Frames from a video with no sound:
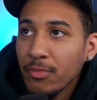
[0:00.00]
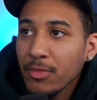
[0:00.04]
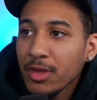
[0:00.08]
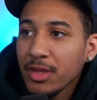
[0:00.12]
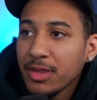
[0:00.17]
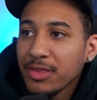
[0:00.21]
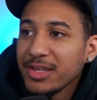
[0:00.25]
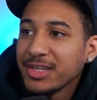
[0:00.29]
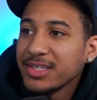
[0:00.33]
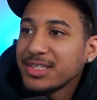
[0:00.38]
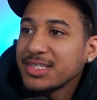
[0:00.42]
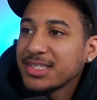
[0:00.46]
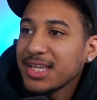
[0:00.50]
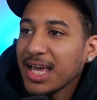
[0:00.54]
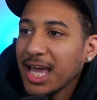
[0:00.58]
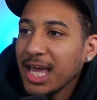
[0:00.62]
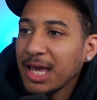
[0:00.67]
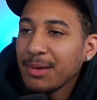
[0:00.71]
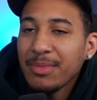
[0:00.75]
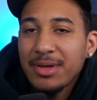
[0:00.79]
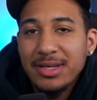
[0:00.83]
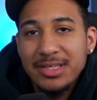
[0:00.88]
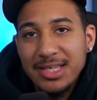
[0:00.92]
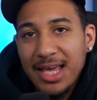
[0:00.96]
the
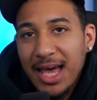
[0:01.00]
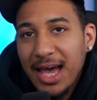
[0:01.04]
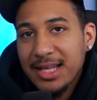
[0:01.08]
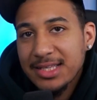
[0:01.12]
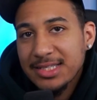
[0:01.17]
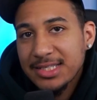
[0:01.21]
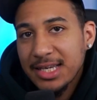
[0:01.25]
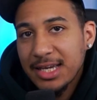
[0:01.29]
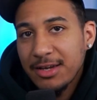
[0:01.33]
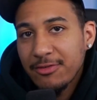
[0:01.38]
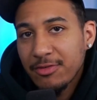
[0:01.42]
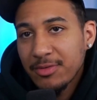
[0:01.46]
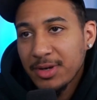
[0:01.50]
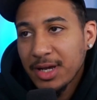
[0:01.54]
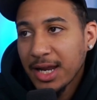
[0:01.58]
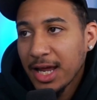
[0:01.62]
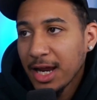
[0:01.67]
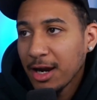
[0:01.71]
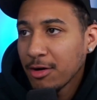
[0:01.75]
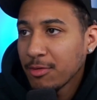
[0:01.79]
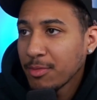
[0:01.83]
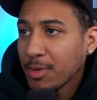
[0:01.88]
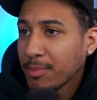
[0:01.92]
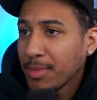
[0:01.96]
same exact team from that
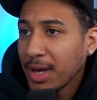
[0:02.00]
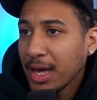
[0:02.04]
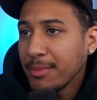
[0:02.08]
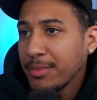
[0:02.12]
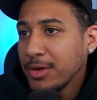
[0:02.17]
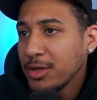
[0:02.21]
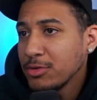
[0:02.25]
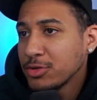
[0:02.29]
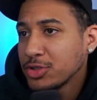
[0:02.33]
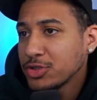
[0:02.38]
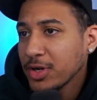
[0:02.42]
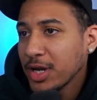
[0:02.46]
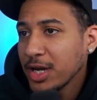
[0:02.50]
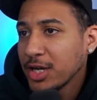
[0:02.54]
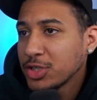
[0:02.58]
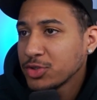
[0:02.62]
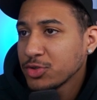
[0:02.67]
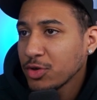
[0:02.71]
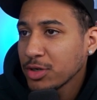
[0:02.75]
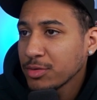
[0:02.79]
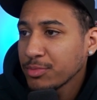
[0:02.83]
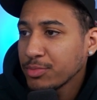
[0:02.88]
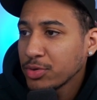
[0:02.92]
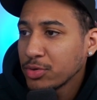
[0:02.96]
era, but maybe you trade
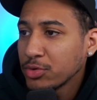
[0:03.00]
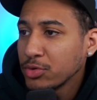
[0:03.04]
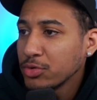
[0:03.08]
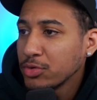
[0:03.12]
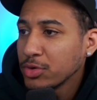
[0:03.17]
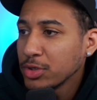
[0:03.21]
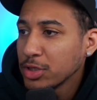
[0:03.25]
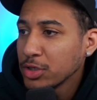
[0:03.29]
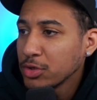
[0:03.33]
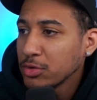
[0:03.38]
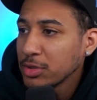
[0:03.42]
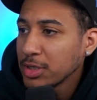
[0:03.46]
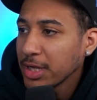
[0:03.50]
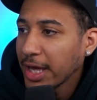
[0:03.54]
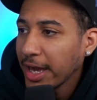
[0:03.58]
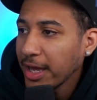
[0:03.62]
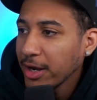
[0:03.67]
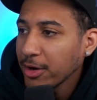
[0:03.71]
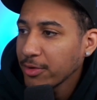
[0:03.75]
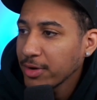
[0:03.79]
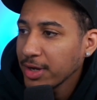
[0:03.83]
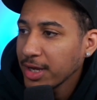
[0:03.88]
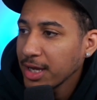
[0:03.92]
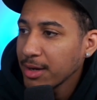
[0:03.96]
Jordan Poole a little
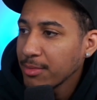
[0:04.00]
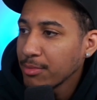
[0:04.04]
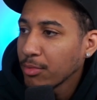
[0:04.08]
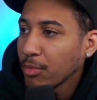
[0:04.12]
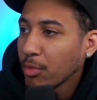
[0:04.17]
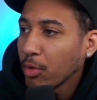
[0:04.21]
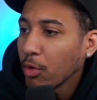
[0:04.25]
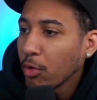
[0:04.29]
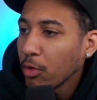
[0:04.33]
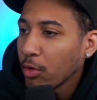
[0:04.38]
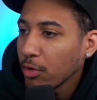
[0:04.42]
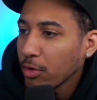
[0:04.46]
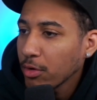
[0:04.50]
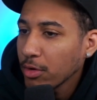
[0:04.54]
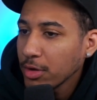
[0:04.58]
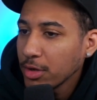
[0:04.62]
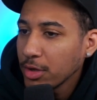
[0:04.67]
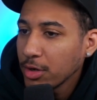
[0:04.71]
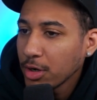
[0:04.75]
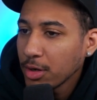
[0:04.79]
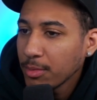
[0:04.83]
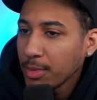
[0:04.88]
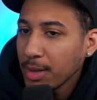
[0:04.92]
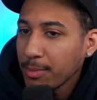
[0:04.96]
later and get more. You
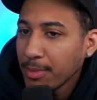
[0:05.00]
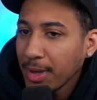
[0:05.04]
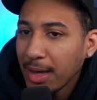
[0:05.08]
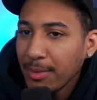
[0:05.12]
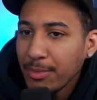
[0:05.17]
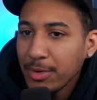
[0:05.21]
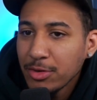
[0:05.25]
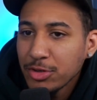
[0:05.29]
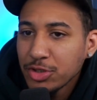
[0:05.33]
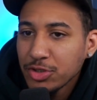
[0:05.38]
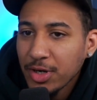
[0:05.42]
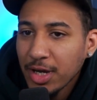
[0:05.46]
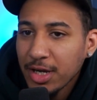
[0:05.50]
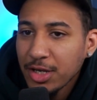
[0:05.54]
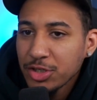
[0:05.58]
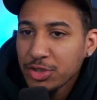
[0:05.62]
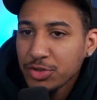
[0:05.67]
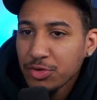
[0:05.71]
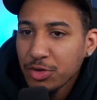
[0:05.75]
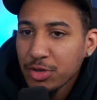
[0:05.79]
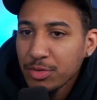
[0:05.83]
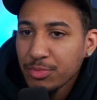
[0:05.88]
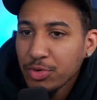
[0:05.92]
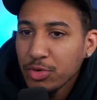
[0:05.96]
know what I mean? Maybe you're trading
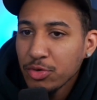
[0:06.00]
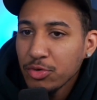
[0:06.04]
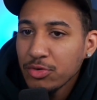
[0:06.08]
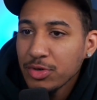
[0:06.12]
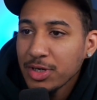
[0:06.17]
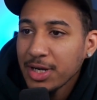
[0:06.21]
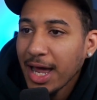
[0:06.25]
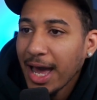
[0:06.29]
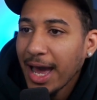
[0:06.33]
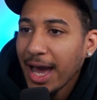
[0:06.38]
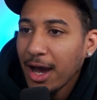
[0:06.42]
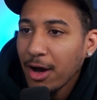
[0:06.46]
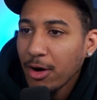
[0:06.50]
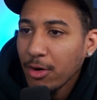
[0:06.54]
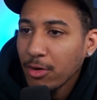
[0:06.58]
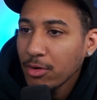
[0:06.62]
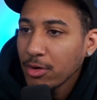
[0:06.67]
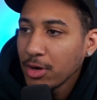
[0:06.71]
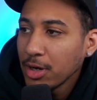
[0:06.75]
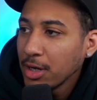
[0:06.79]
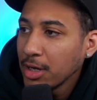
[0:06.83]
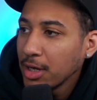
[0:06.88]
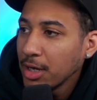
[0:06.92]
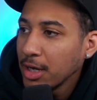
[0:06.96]
Jordan Poole now.
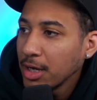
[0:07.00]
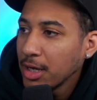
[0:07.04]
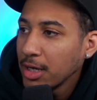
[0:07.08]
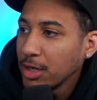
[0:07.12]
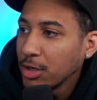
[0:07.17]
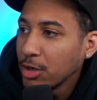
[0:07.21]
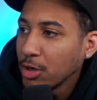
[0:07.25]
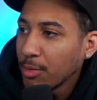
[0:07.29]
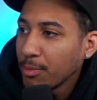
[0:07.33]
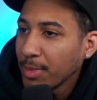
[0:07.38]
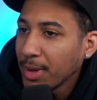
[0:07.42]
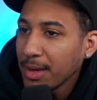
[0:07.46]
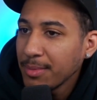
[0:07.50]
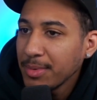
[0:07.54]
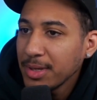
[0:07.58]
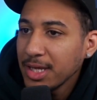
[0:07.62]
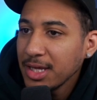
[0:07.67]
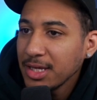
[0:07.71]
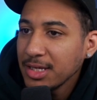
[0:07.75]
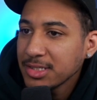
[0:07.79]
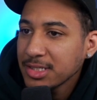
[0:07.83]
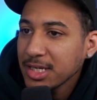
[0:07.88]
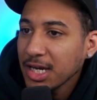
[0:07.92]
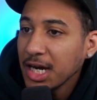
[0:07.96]
You know, maybe
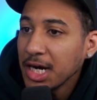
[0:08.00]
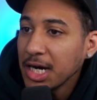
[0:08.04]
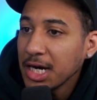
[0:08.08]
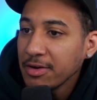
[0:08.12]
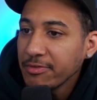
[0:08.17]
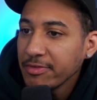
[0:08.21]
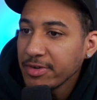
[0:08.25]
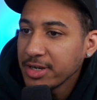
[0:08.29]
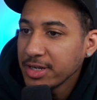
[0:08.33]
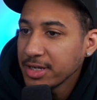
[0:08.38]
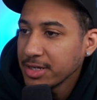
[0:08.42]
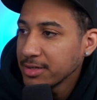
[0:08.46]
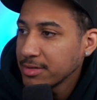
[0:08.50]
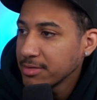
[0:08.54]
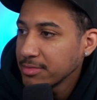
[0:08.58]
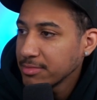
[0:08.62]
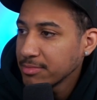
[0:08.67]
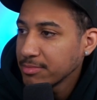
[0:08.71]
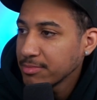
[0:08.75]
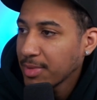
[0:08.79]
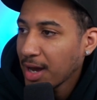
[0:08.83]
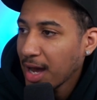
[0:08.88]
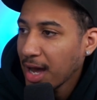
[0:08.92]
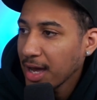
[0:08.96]
he's coveted
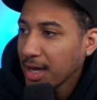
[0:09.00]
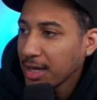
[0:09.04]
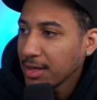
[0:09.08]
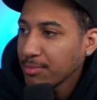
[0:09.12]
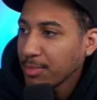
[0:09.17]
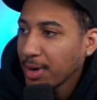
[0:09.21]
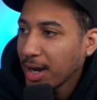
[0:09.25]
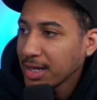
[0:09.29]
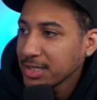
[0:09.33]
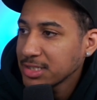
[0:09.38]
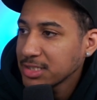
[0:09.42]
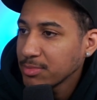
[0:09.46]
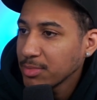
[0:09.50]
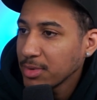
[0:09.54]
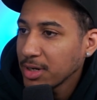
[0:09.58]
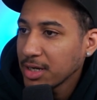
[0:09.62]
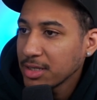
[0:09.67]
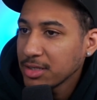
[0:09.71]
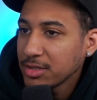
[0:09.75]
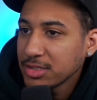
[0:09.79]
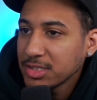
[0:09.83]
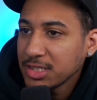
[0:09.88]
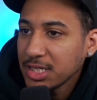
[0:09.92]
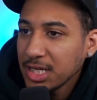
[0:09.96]
by some
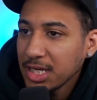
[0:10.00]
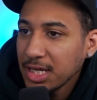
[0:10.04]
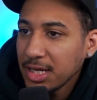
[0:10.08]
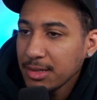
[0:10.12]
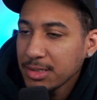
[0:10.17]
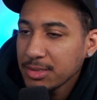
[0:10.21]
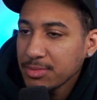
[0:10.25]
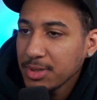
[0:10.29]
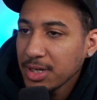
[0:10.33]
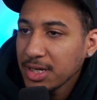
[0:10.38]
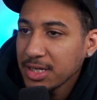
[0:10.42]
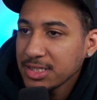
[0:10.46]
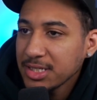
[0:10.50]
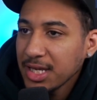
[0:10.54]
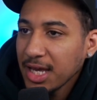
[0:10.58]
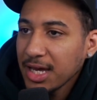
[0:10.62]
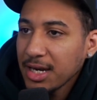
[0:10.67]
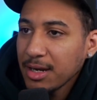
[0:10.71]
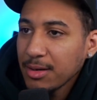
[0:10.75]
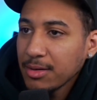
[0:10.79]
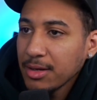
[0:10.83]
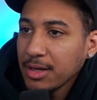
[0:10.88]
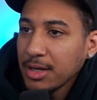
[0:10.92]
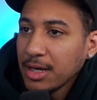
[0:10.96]
other teams because he had
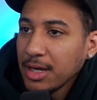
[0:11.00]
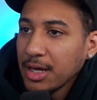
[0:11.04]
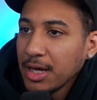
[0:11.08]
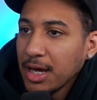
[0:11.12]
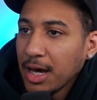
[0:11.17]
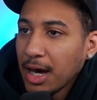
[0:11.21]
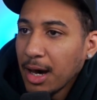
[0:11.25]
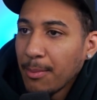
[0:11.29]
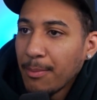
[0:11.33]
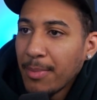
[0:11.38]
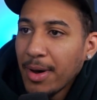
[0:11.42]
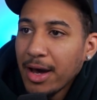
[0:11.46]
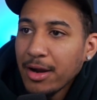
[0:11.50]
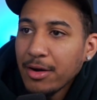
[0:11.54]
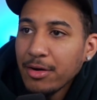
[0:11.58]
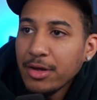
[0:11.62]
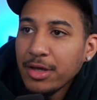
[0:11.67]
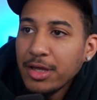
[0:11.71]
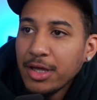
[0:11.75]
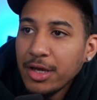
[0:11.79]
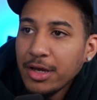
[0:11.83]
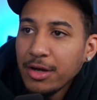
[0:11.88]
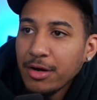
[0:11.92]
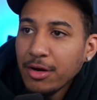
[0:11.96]
a better
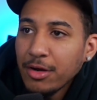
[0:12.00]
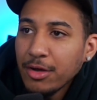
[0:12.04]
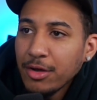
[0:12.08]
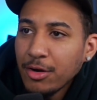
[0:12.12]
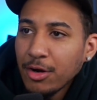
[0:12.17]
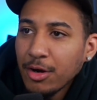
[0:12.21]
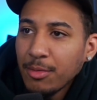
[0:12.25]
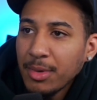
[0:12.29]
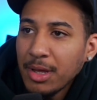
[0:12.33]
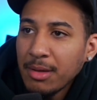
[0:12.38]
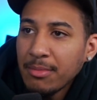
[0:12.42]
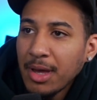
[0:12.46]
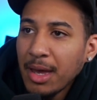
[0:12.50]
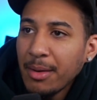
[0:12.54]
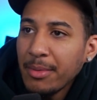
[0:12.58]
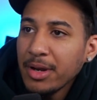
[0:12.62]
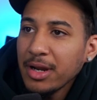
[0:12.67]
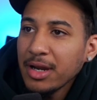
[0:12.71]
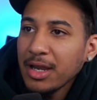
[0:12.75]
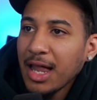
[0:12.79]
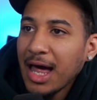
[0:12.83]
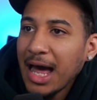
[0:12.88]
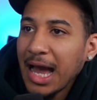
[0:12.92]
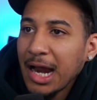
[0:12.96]
year. You know what I mean? Maybe the
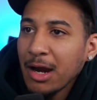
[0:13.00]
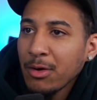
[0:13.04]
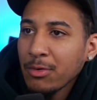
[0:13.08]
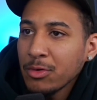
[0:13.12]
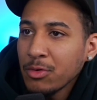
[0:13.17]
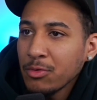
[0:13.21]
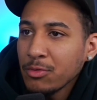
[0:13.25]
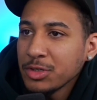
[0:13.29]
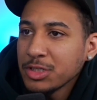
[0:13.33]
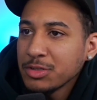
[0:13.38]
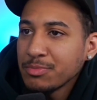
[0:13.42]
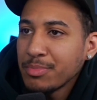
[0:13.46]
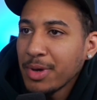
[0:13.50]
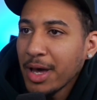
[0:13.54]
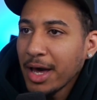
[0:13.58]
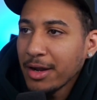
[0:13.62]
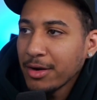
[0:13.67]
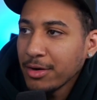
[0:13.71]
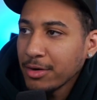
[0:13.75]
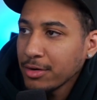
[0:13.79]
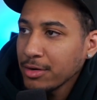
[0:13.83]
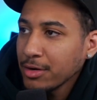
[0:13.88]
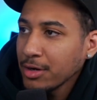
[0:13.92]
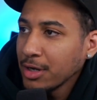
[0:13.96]
locker room was
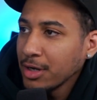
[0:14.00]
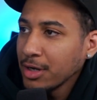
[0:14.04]
better.